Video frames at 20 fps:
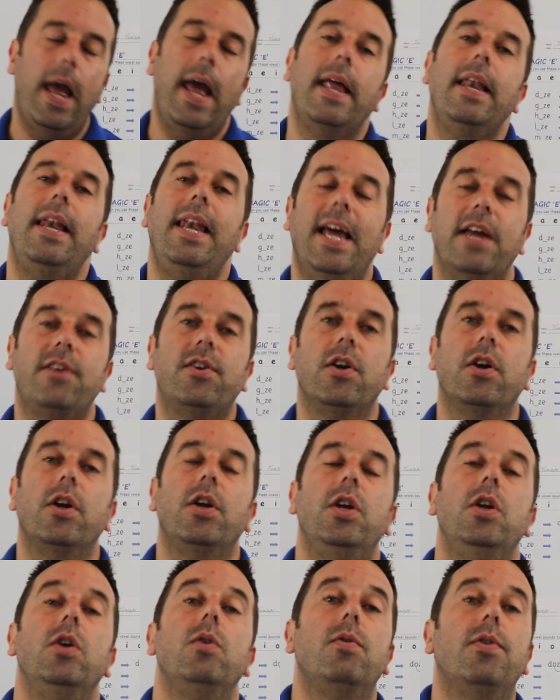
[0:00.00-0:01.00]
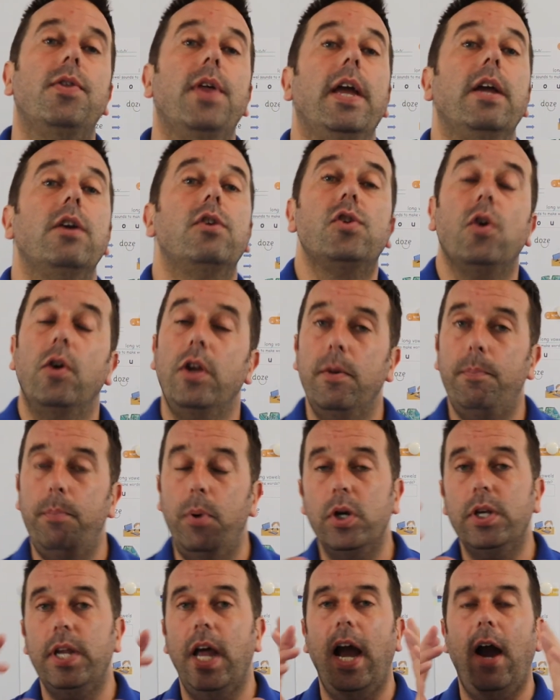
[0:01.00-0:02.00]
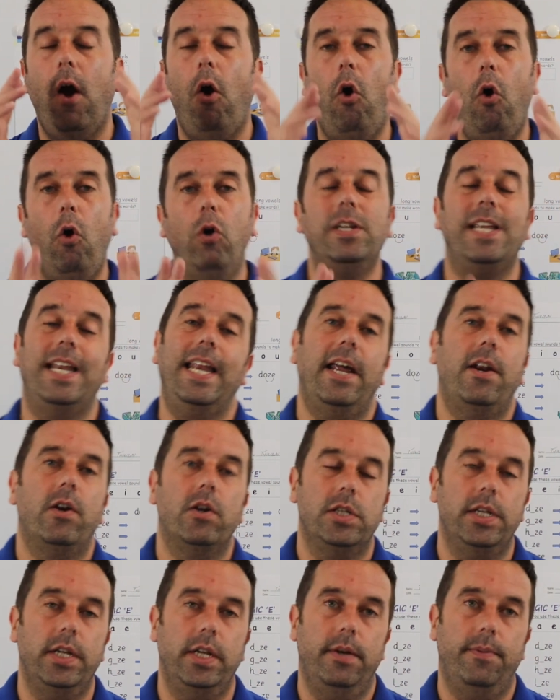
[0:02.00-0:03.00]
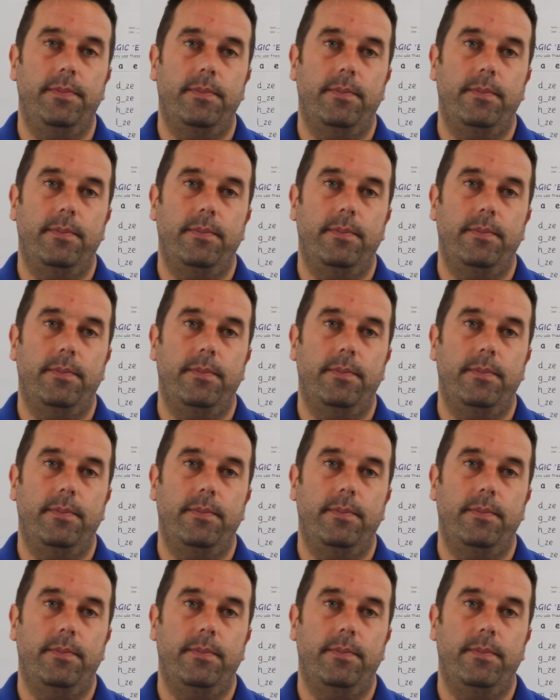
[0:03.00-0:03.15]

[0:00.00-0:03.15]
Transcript: letter you think. So you put all the letters in.